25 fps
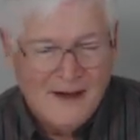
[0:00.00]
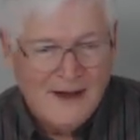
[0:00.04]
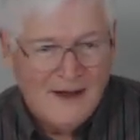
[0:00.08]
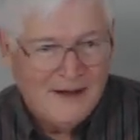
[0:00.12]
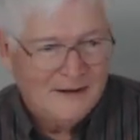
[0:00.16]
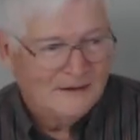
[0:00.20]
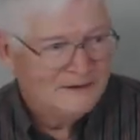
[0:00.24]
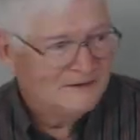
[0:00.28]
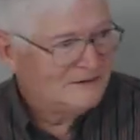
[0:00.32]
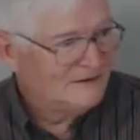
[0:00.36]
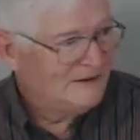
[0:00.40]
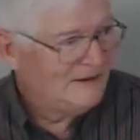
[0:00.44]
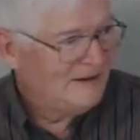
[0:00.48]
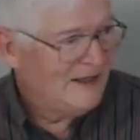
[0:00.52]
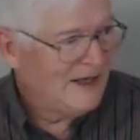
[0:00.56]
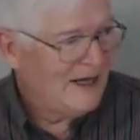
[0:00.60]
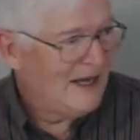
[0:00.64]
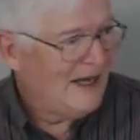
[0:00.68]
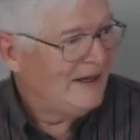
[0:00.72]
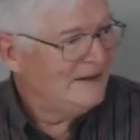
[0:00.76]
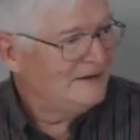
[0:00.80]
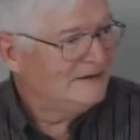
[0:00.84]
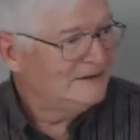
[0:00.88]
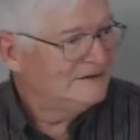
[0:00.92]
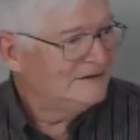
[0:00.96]
And see,
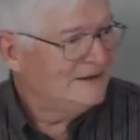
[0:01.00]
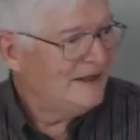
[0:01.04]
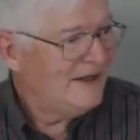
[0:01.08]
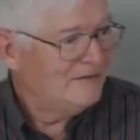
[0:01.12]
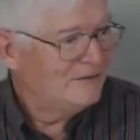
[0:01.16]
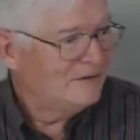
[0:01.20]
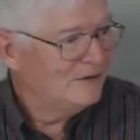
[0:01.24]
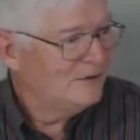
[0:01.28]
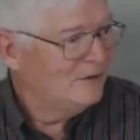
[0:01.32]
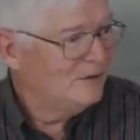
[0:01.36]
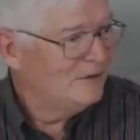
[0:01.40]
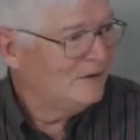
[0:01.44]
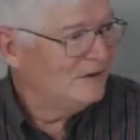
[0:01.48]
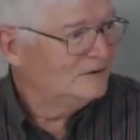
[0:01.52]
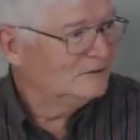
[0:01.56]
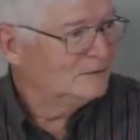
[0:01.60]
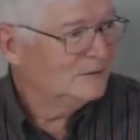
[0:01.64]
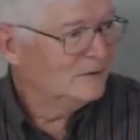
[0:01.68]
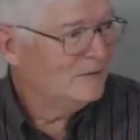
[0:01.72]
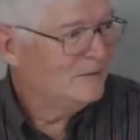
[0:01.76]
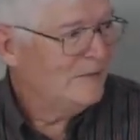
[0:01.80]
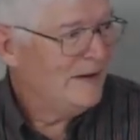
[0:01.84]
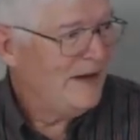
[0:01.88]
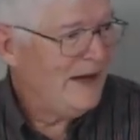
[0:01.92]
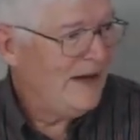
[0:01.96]
I just have to do this
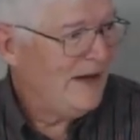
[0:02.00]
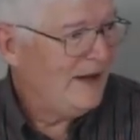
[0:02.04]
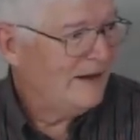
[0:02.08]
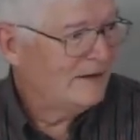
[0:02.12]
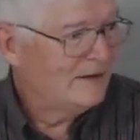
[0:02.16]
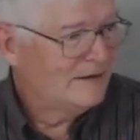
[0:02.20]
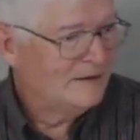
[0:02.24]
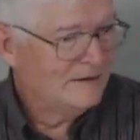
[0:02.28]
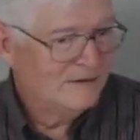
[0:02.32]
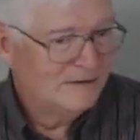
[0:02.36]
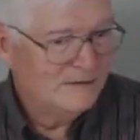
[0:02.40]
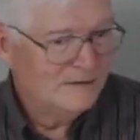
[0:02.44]
with math.